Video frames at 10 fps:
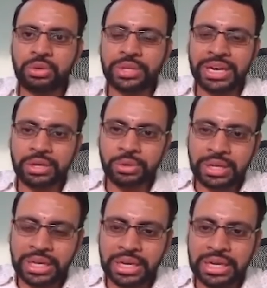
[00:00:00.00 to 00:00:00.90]
To that you
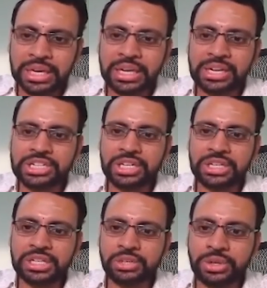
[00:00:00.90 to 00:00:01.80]
take
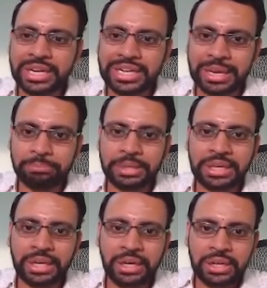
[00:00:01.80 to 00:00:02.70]
integration, then you get m
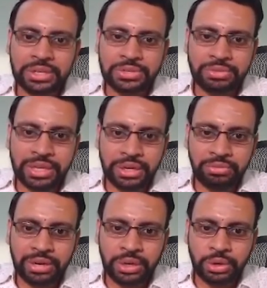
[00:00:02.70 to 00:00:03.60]
here. So
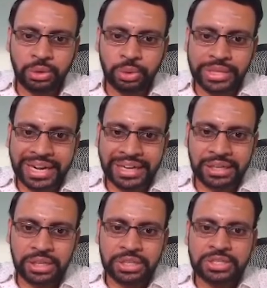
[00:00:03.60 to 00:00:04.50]
then when you do
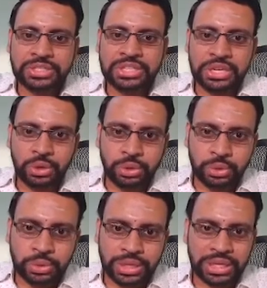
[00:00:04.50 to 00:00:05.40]
that, 0
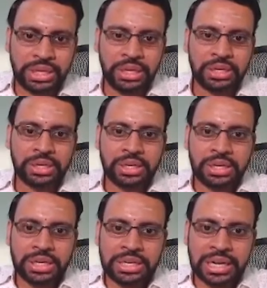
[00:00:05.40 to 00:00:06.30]
to t
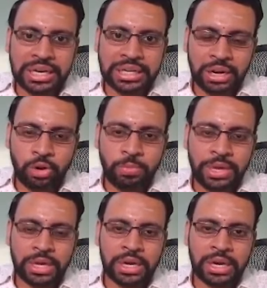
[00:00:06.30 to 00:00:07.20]
delta
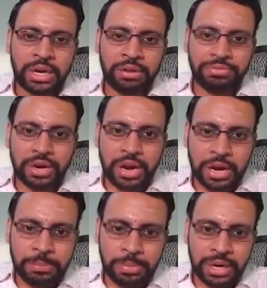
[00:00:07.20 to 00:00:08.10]
omega of
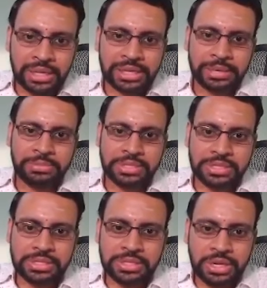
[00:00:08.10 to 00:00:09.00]
r bar times,
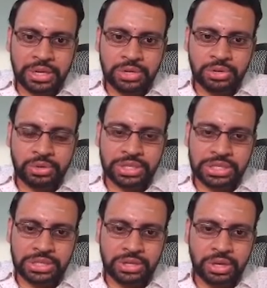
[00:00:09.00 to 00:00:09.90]
since to
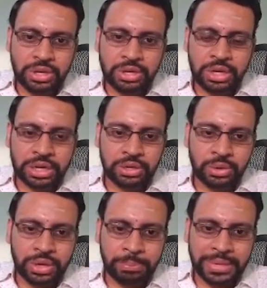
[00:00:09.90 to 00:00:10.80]
just not
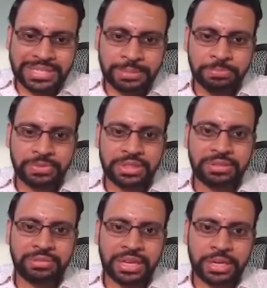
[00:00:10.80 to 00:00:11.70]
to mess up with
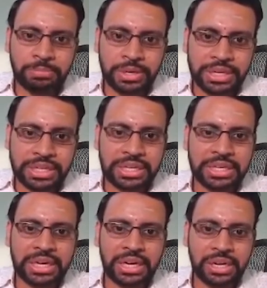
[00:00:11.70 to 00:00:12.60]
the variable t
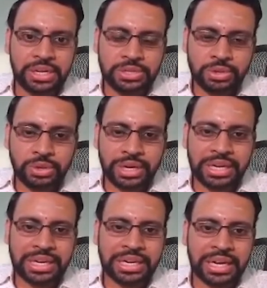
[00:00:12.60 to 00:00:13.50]
here, so you are
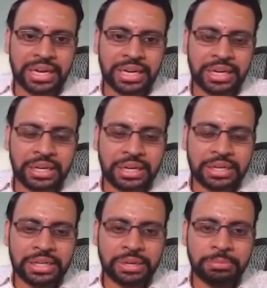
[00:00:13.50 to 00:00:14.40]
integrating
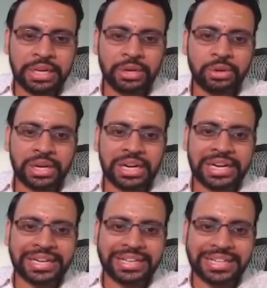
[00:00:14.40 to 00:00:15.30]
term here, you are
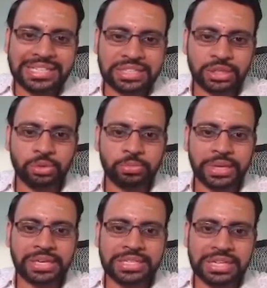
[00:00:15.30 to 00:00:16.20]
calling it as tau,
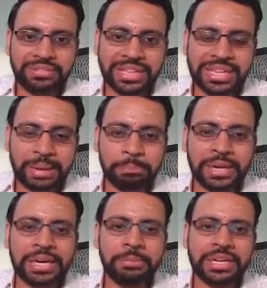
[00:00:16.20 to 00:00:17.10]
because anyway the upper
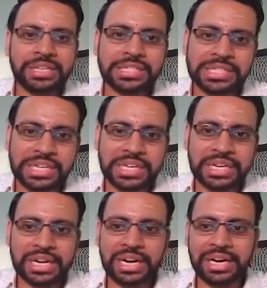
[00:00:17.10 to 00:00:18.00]
limit is t
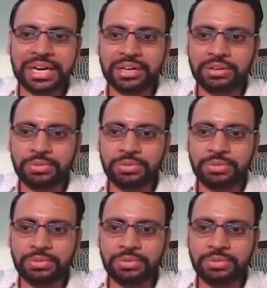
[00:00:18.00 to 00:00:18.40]
here, right?